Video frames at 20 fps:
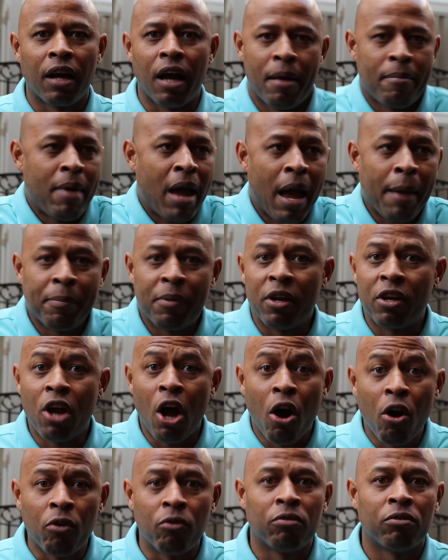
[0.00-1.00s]
I'm happy.
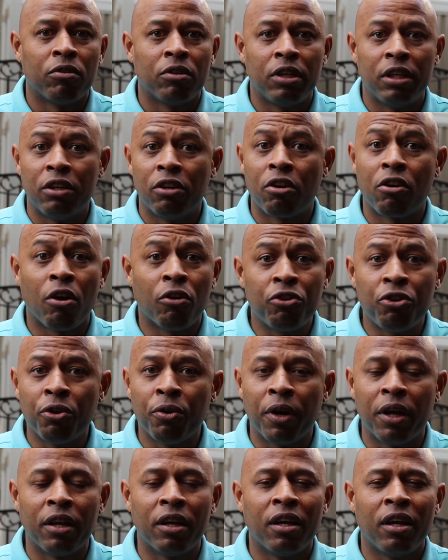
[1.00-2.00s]
Go, go
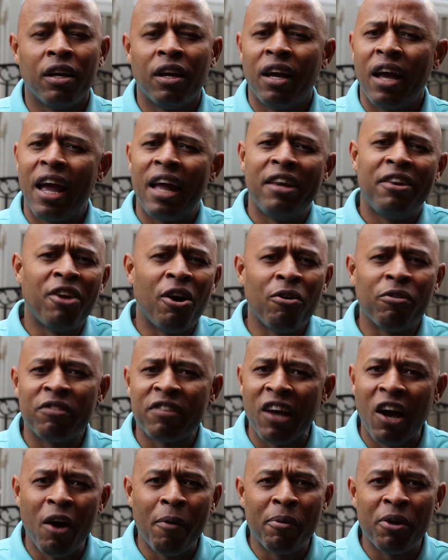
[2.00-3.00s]
do it. And don't
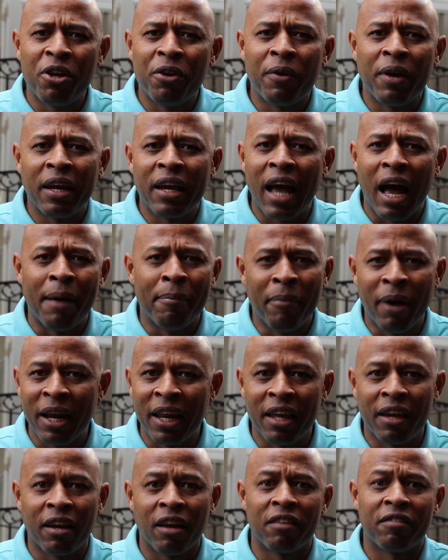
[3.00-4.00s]
tell me you ain't got
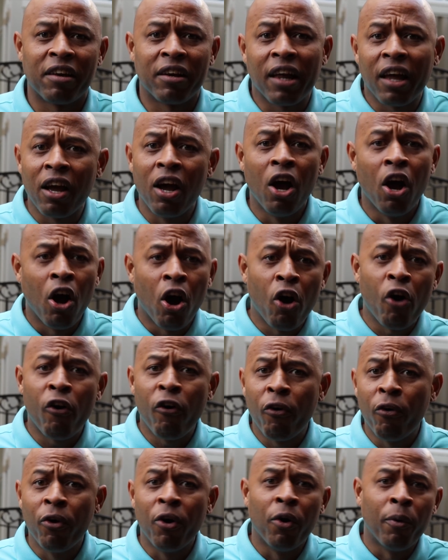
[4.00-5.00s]
money, cause they're like,
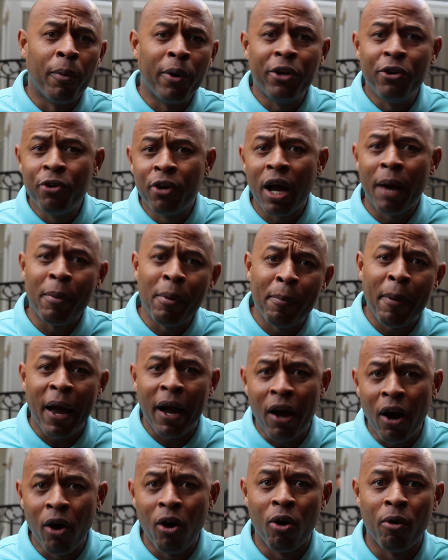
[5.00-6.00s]
oh, when you coming
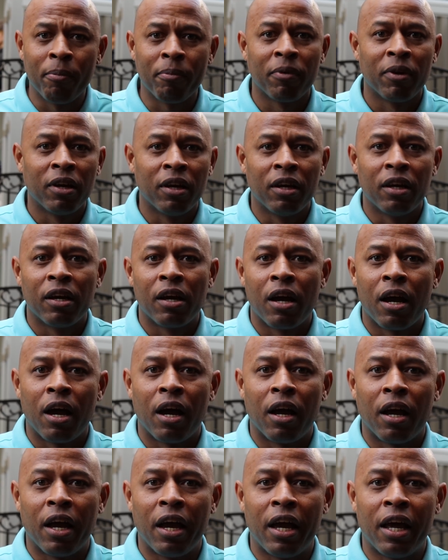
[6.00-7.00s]
back home?
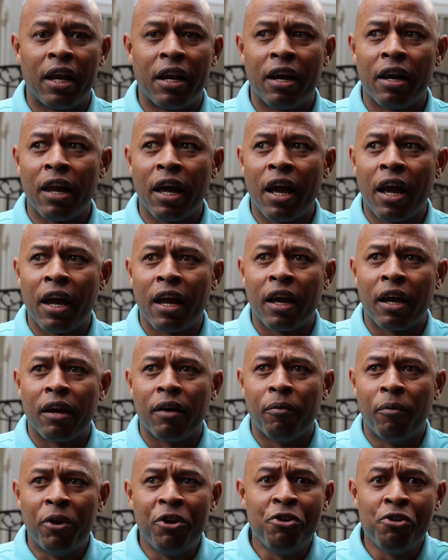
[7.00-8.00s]
And they're like,
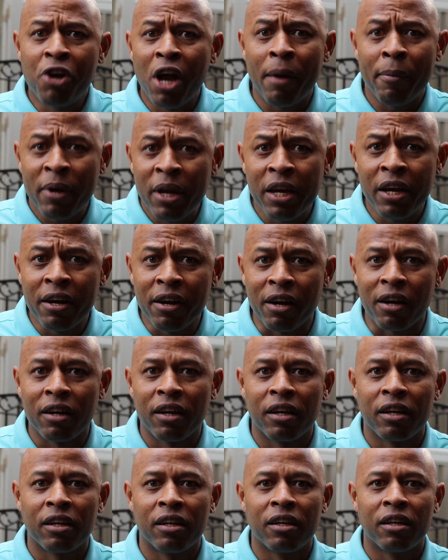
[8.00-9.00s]
when you coming here?
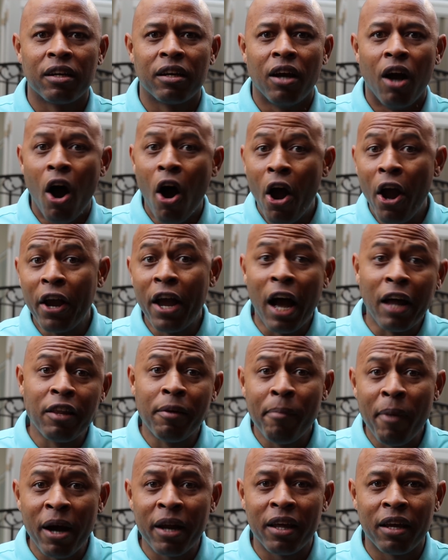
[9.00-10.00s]
Oh, I ain't got
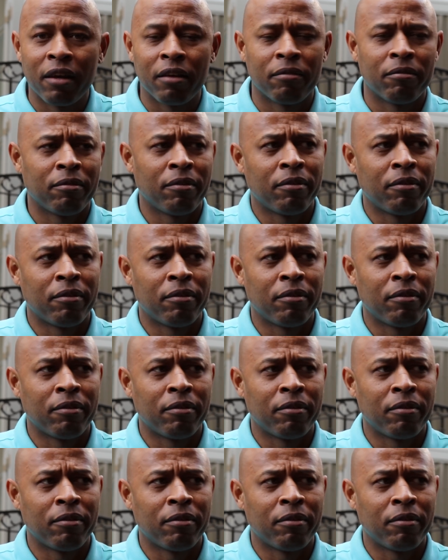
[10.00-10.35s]
the money.